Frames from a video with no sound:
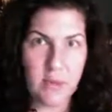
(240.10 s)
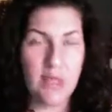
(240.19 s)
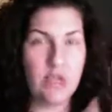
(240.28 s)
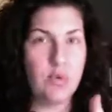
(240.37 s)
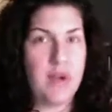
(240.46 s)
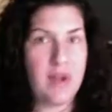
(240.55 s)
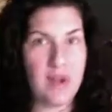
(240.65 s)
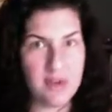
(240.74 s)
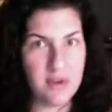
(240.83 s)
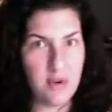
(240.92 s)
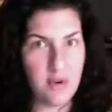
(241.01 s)
or at
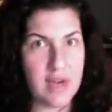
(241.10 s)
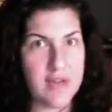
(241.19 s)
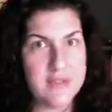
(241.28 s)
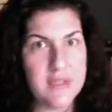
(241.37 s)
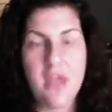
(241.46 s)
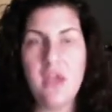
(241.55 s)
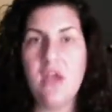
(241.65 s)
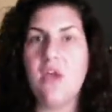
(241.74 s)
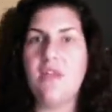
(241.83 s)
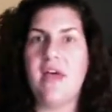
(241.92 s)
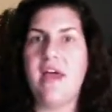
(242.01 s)
29 degrees,
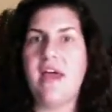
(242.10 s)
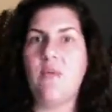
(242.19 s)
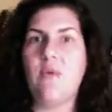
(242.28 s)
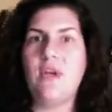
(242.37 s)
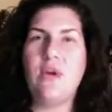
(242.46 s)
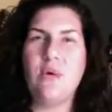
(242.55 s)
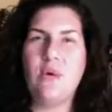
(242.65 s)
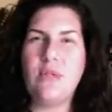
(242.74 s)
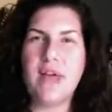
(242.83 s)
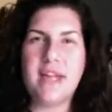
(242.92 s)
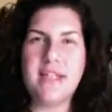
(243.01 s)
then we
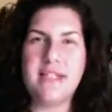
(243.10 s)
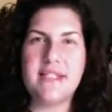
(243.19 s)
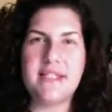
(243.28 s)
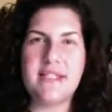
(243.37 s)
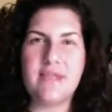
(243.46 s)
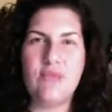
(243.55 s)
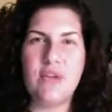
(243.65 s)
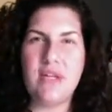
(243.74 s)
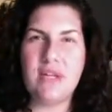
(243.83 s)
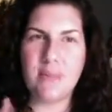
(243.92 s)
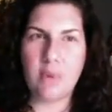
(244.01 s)
know that it's
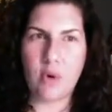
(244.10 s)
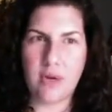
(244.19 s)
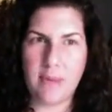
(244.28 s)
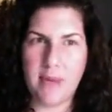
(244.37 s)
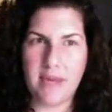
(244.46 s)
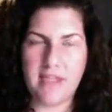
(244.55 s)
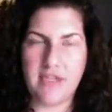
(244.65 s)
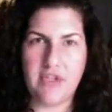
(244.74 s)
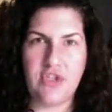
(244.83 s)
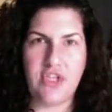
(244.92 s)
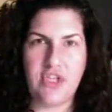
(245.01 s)
really important to pay
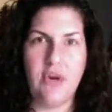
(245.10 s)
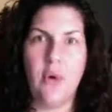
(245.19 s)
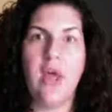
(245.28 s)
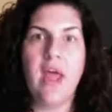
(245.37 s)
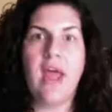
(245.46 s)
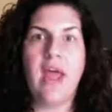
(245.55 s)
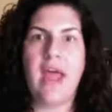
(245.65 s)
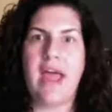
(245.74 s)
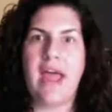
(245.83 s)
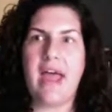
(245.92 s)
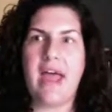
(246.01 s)
attention to.
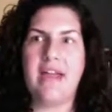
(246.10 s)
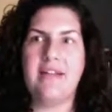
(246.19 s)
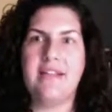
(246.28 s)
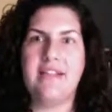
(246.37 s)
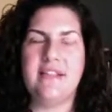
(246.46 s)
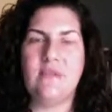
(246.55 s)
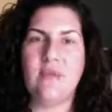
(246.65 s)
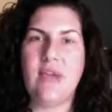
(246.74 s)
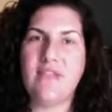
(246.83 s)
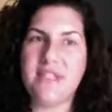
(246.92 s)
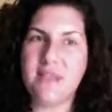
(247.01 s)
And we
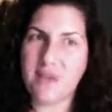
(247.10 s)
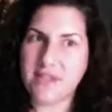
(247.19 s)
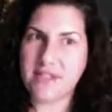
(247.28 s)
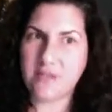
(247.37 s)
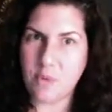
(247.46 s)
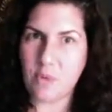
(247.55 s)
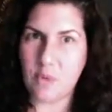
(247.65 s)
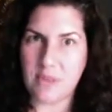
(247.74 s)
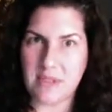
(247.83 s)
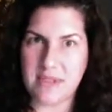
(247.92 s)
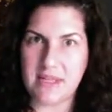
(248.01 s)
have a series of
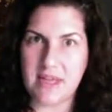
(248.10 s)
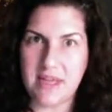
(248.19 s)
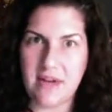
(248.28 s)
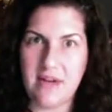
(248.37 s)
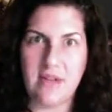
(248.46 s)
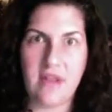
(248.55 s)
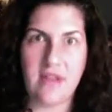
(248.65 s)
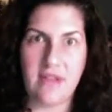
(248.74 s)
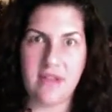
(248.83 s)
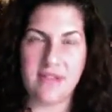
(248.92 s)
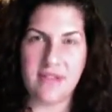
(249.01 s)
moons in
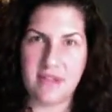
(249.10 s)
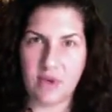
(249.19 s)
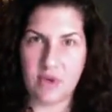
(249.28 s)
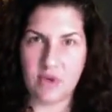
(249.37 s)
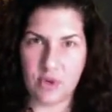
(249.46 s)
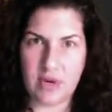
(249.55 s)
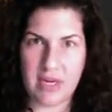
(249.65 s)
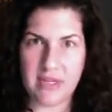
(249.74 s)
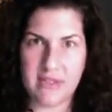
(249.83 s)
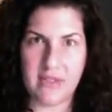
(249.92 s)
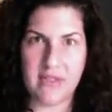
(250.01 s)
this 0
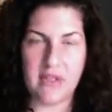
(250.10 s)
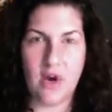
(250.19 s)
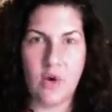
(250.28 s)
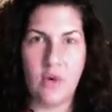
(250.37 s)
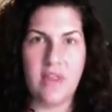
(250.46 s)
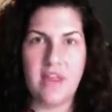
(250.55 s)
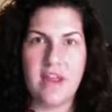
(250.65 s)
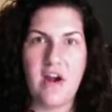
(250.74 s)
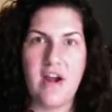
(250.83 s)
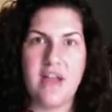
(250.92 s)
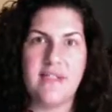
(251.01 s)
degrees. So
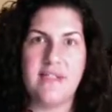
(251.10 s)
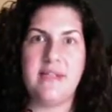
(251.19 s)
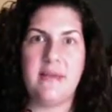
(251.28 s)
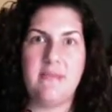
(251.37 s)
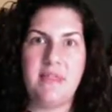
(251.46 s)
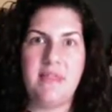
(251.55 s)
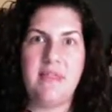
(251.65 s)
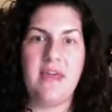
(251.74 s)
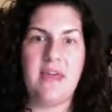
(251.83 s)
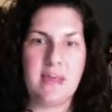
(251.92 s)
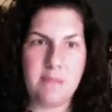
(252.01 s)
there is
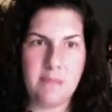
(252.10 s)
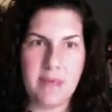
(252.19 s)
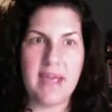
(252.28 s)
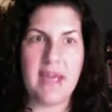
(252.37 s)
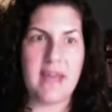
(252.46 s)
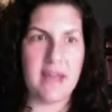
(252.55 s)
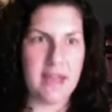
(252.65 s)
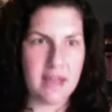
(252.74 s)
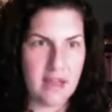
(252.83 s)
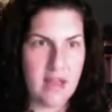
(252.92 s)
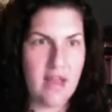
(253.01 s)
something beginning.